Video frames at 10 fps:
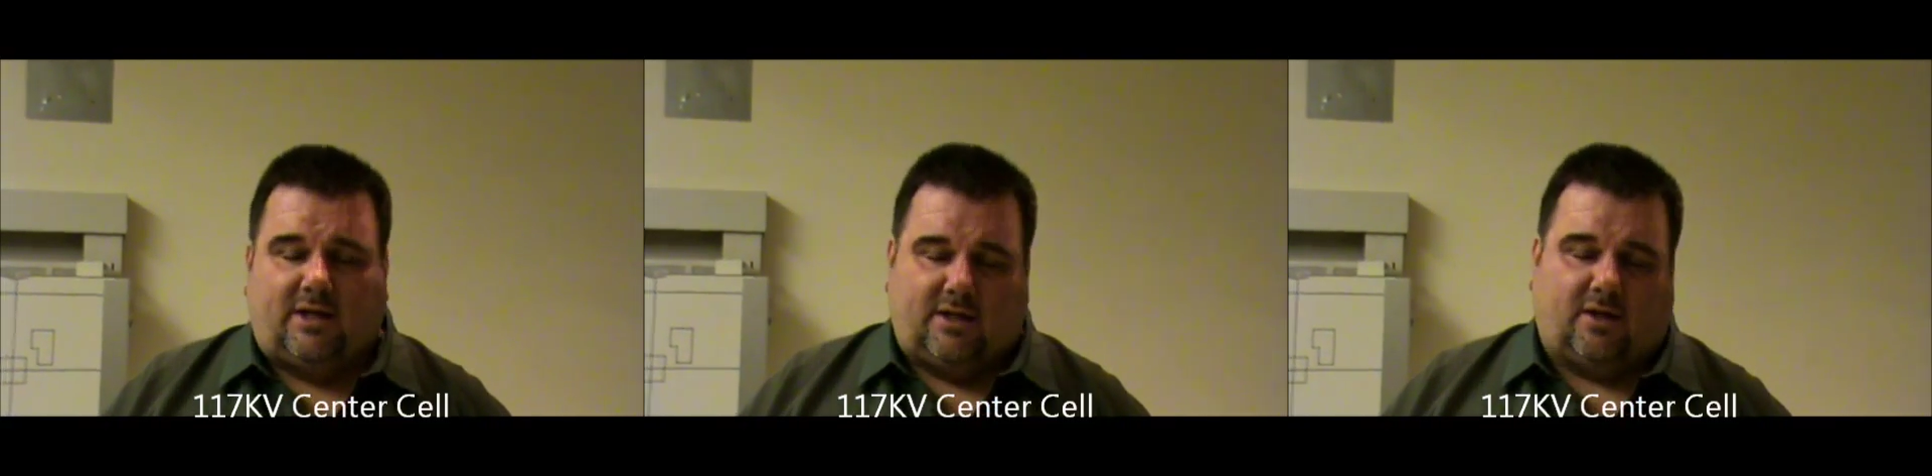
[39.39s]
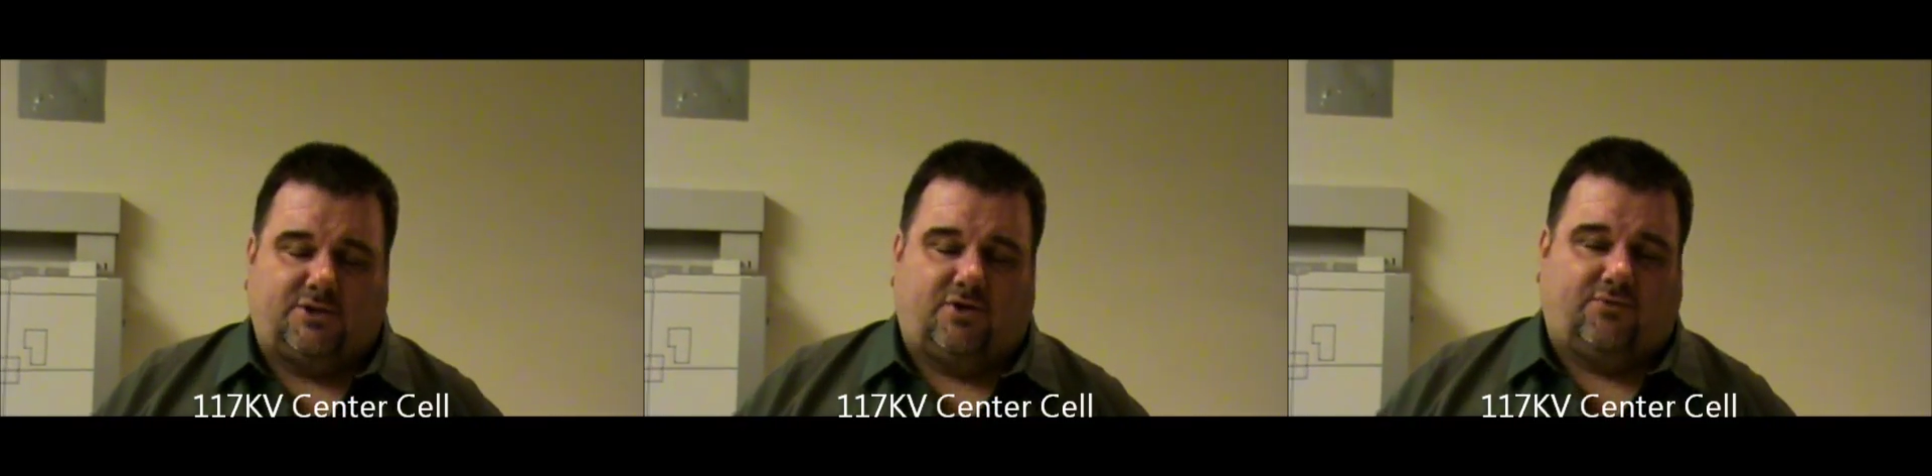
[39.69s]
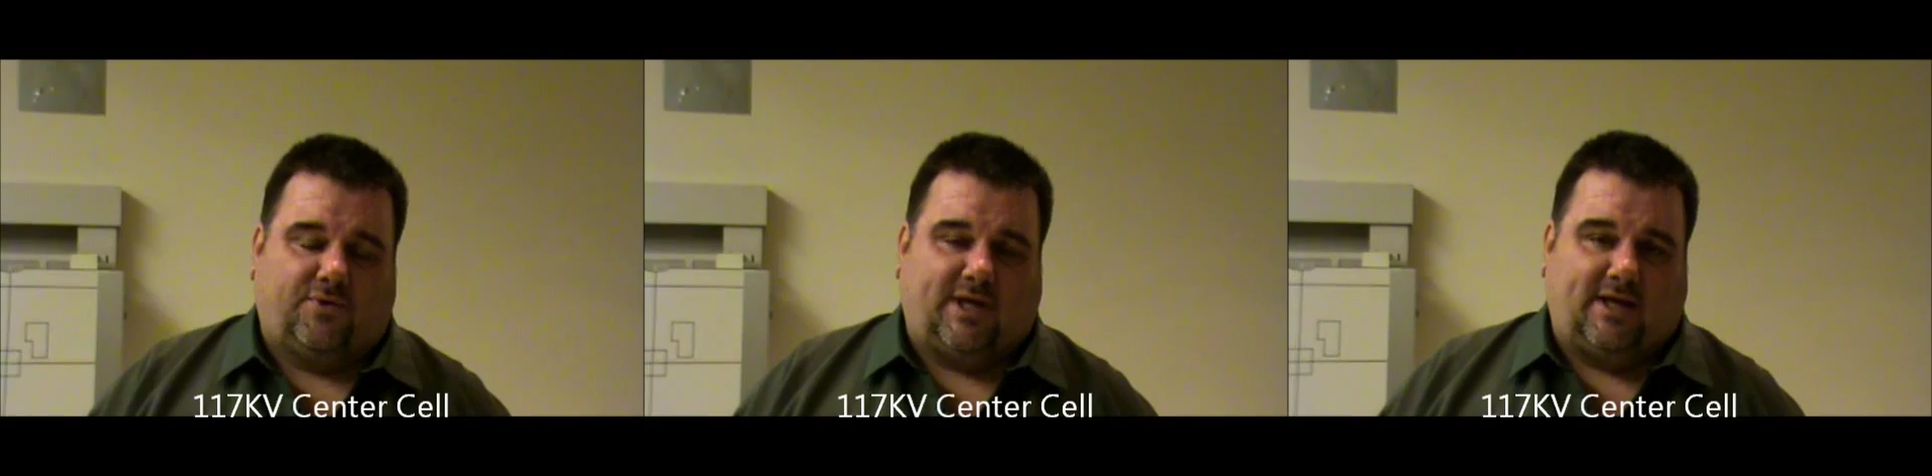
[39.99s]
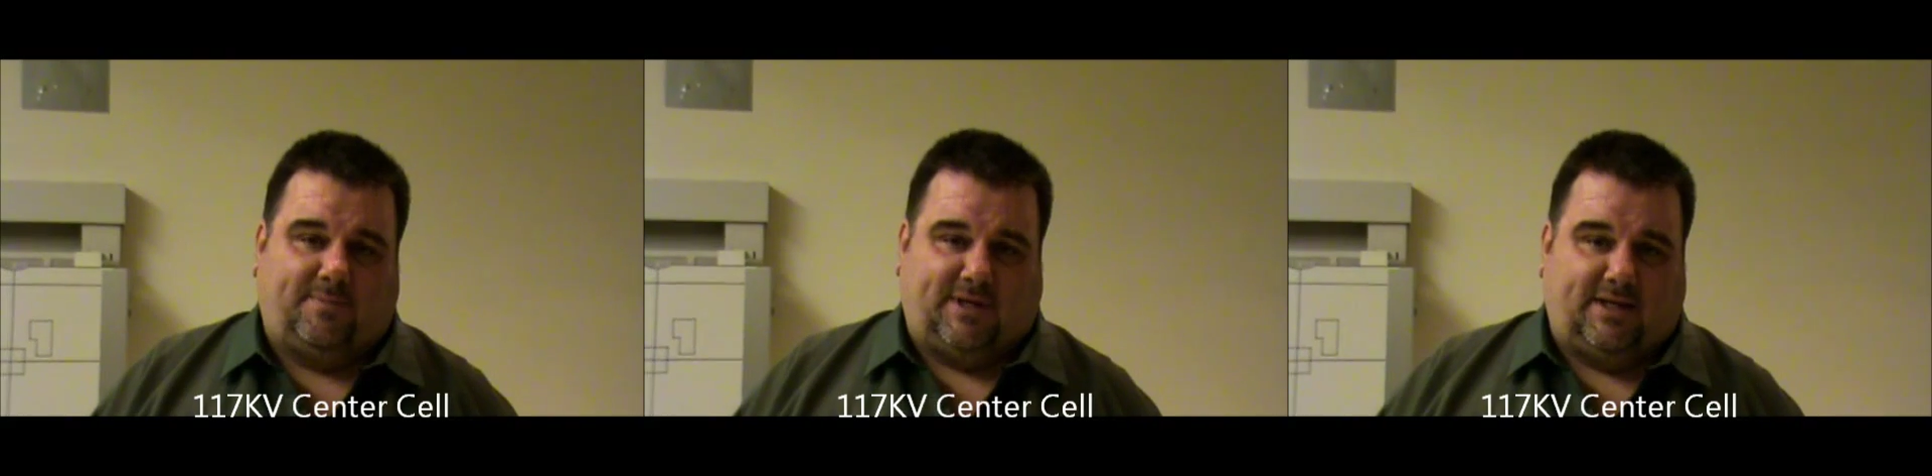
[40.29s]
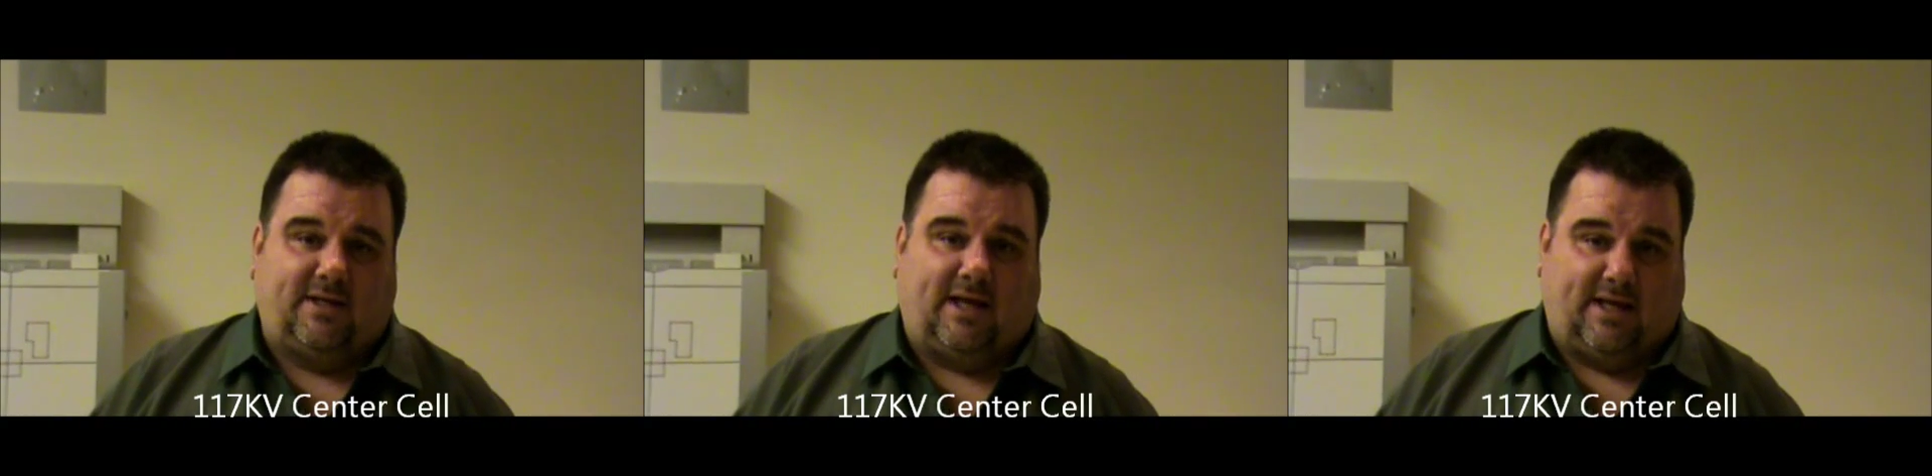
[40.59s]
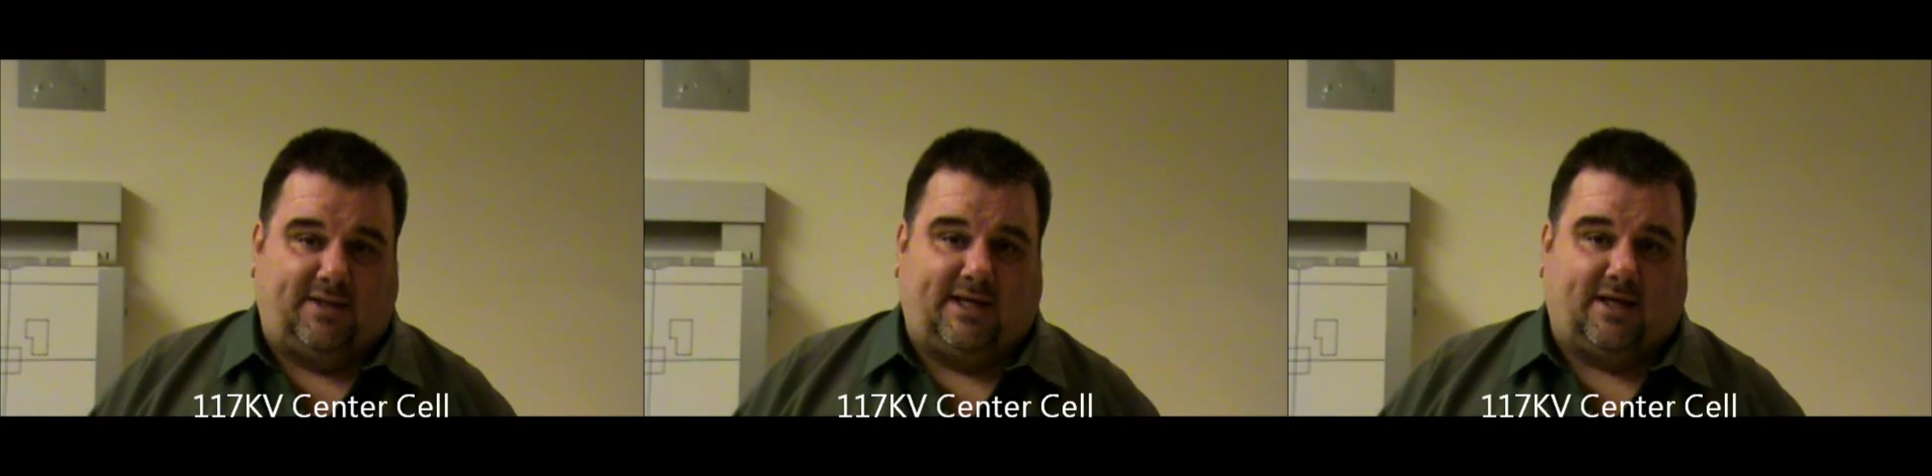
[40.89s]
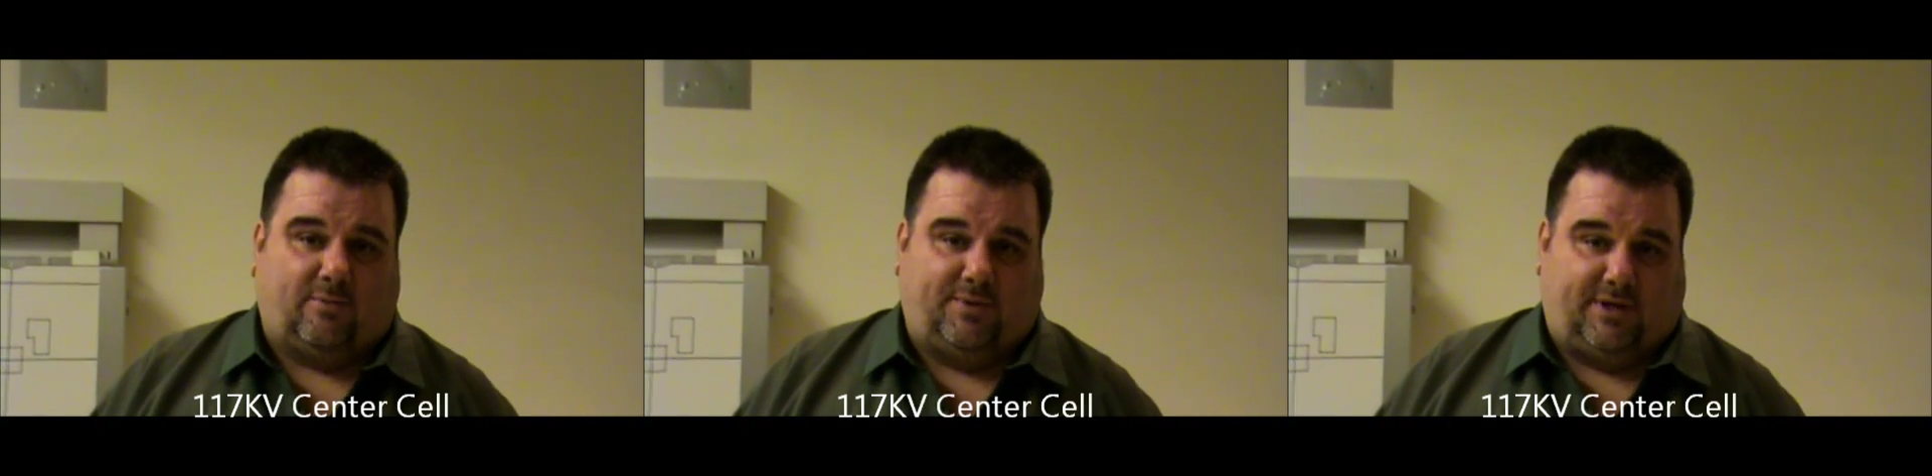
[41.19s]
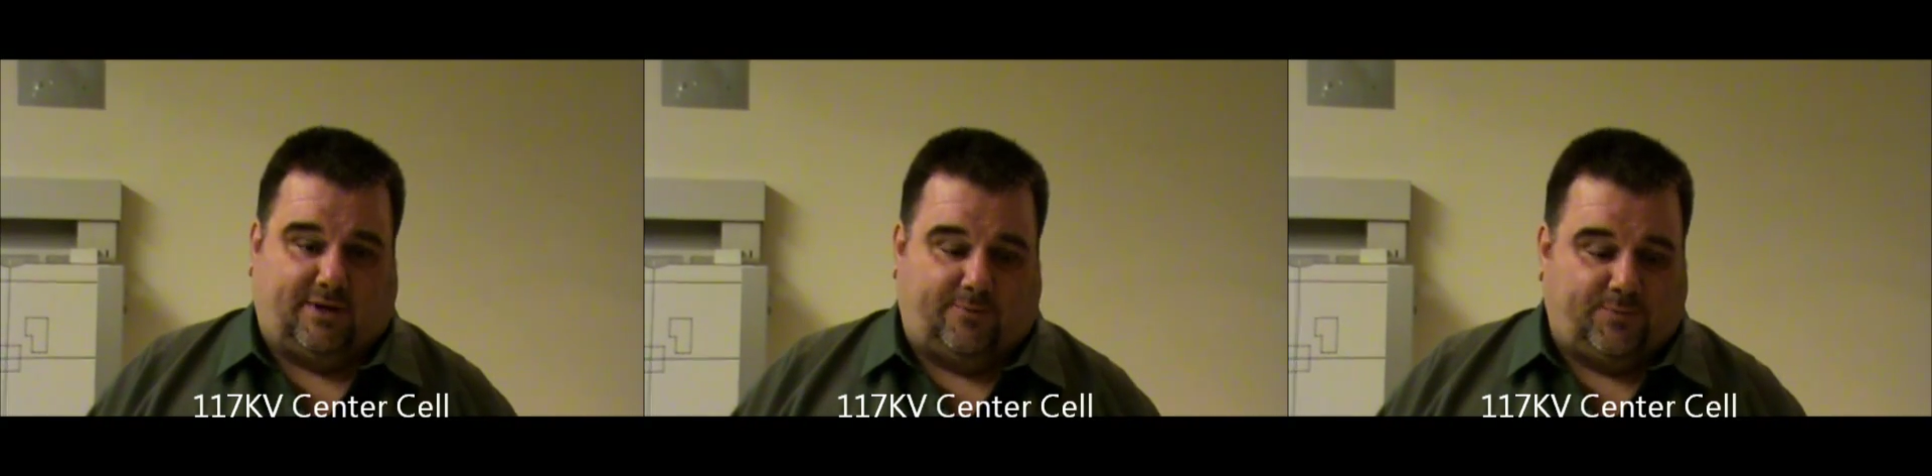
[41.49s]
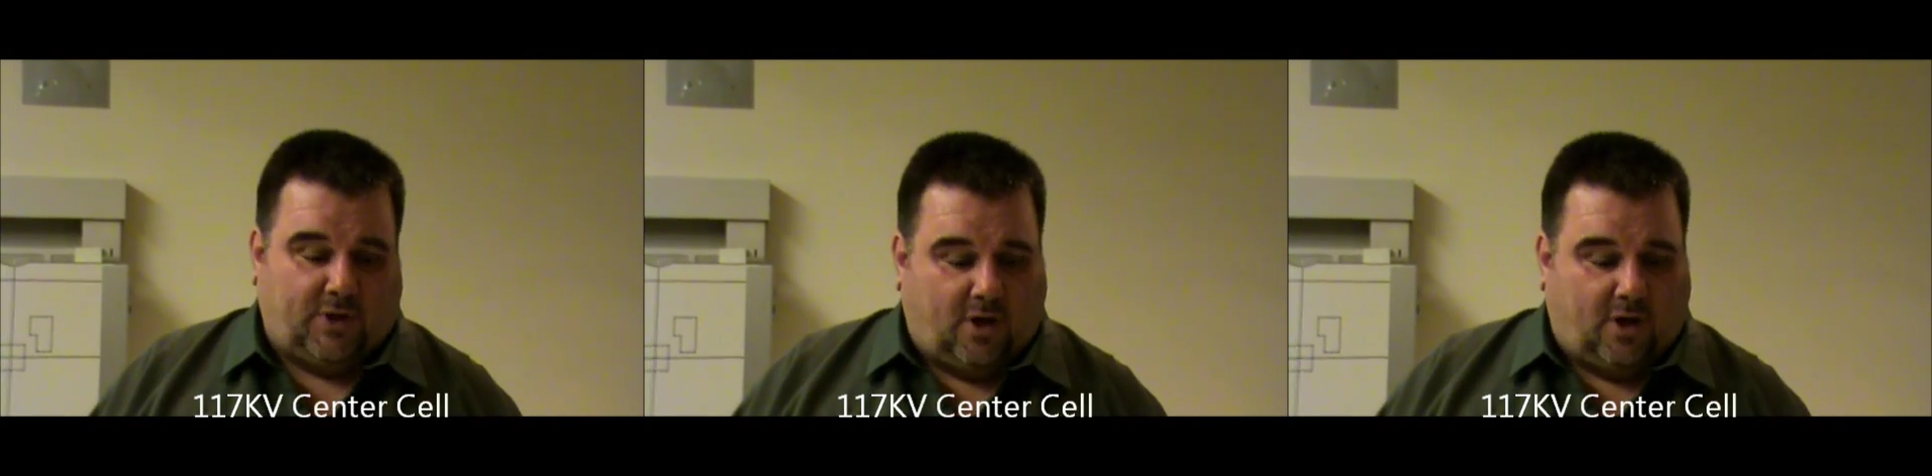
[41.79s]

and also for the AP and the LPO.